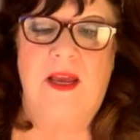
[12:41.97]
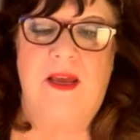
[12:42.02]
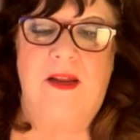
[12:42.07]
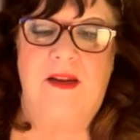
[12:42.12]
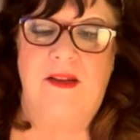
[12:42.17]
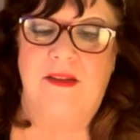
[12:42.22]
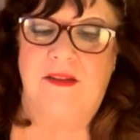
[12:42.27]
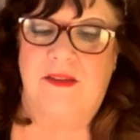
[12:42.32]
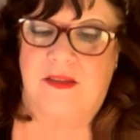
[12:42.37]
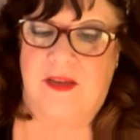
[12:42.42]

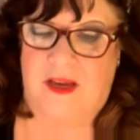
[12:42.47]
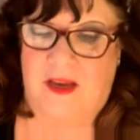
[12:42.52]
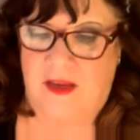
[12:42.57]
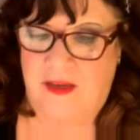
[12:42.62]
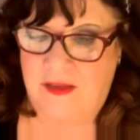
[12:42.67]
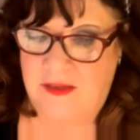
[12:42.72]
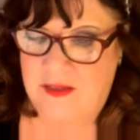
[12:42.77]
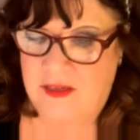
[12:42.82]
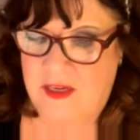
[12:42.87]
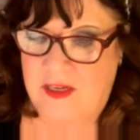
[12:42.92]
And it
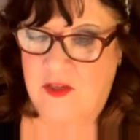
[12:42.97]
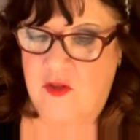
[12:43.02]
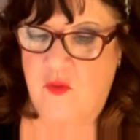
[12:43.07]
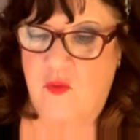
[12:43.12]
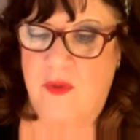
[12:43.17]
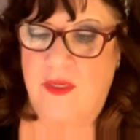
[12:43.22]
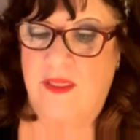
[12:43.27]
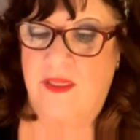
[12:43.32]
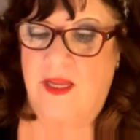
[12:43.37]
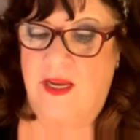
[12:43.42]
says
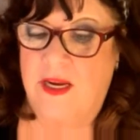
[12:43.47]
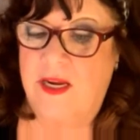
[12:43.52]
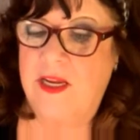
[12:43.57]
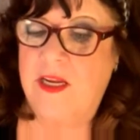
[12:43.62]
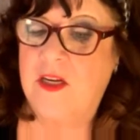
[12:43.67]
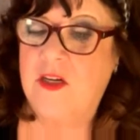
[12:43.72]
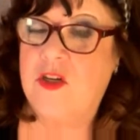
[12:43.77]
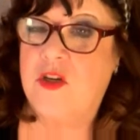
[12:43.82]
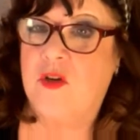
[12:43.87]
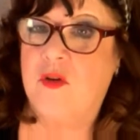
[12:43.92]
it's
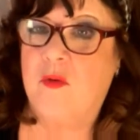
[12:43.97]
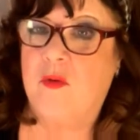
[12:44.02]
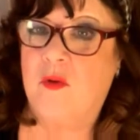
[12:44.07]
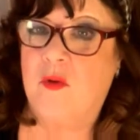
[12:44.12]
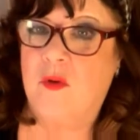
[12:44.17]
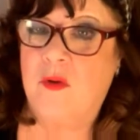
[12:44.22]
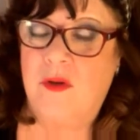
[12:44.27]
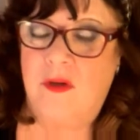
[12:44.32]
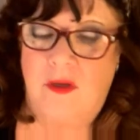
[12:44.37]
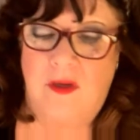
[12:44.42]
relating
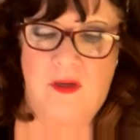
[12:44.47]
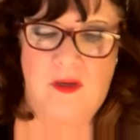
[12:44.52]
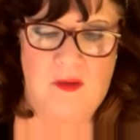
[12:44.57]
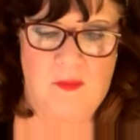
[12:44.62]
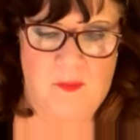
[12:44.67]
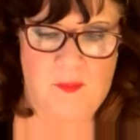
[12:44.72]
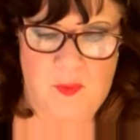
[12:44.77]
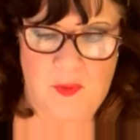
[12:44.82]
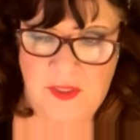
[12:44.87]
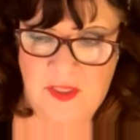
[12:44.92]
to
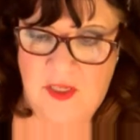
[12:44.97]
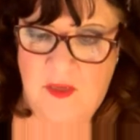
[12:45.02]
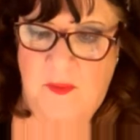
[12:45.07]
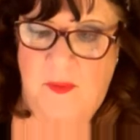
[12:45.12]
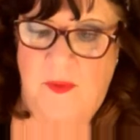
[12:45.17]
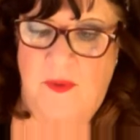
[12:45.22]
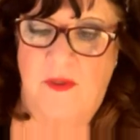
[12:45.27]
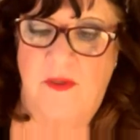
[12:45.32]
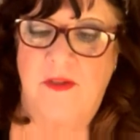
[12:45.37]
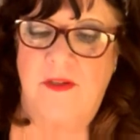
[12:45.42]

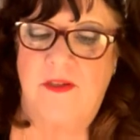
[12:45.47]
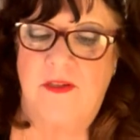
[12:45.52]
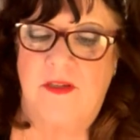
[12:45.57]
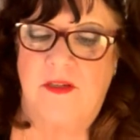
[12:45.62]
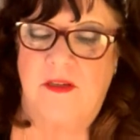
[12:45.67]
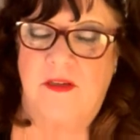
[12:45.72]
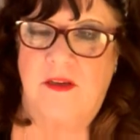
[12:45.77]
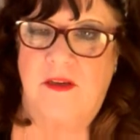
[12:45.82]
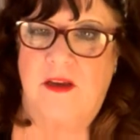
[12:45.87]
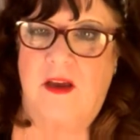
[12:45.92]

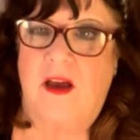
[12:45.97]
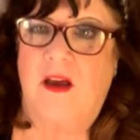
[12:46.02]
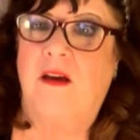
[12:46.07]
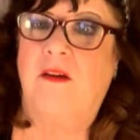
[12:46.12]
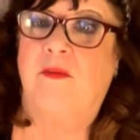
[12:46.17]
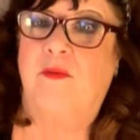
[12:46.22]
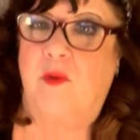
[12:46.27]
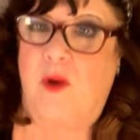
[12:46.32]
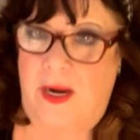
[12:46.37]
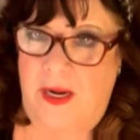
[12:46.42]
principles
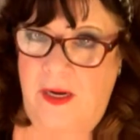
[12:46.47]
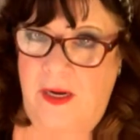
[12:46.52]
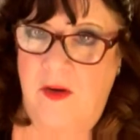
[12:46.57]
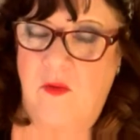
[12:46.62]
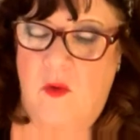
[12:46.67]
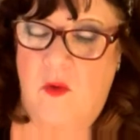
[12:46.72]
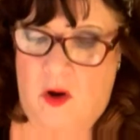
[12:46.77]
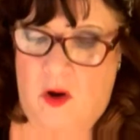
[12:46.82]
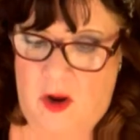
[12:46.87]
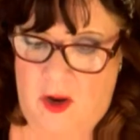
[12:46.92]
of right
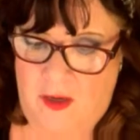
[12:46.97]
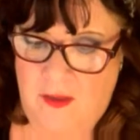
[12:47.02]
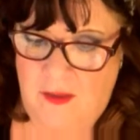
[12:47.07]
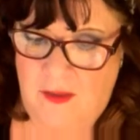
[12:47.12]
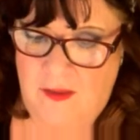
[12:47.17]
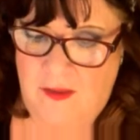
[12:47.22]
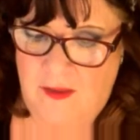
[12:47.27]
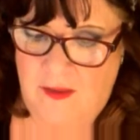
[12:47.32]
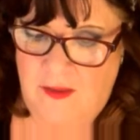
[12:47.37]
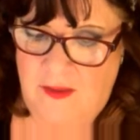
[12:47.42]
and
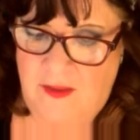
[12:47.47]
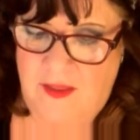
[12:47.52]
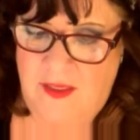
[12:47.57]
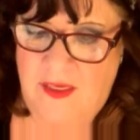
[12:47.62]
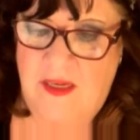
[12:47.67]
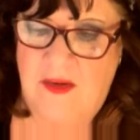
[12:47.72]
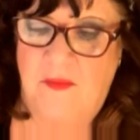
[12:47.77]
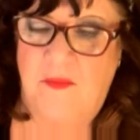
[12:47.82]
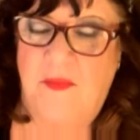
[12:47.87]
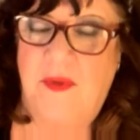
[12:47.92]
wrong
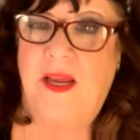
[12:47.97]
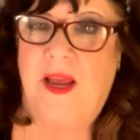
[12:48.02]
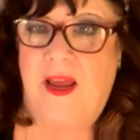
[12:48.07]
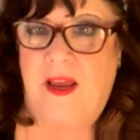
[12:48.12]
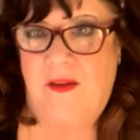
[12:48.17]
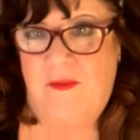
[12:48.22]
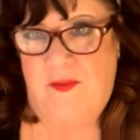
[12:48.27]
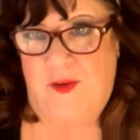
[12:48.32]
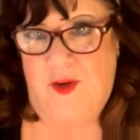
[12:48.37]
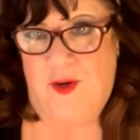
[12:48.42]
in
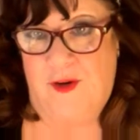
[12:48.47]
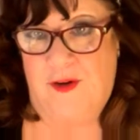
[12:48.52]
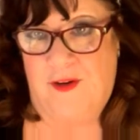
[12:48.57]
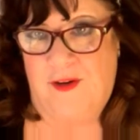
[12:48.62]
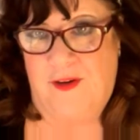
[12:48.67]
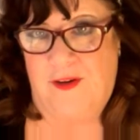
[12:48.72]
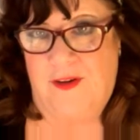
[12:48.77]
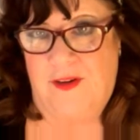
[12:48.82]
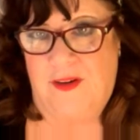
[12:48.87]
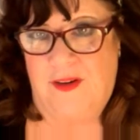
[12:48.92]
behavior.